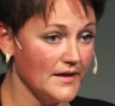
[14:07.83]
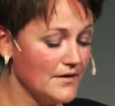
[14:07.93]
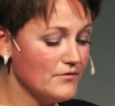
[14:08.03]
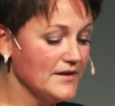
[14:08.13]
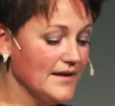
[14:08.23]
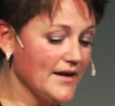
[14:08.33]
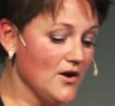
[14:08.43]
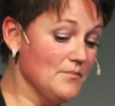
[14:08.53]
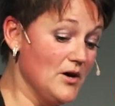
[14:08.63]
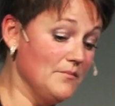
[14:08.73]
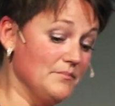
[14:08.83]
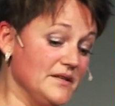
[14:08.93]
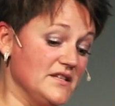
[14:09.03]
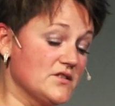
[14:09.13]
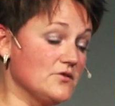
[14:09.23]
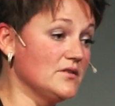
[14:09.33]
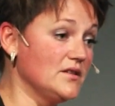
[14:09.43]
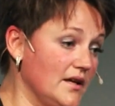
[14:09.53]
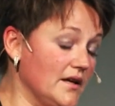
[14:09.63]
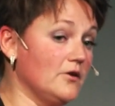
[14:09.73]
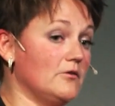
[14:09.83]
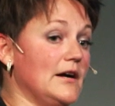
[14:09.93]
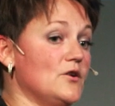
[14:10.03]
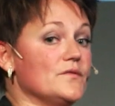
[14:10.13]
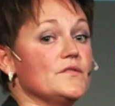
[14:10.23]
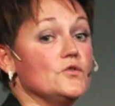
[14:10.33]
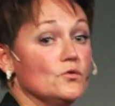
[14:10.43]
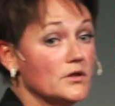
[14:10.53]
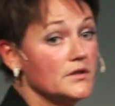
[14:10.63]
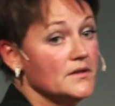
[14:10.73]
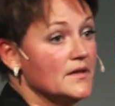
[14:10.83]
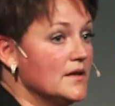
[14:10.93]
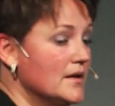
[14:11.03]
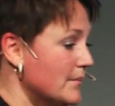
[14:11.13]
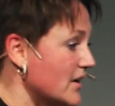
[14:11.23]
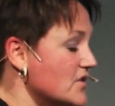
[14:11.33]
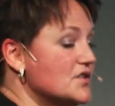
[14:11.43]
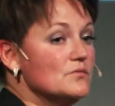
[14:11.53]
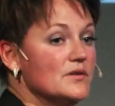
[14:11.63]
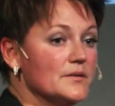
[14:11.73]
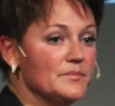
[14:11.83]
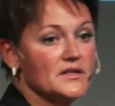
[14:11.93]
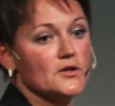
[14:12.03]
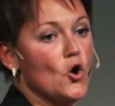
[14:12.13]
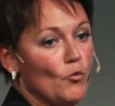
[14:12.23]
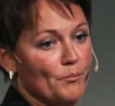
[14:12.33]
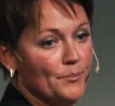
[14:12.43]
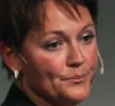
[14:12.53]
Every day her mom needs to kick her out of the door because she wants to be at home.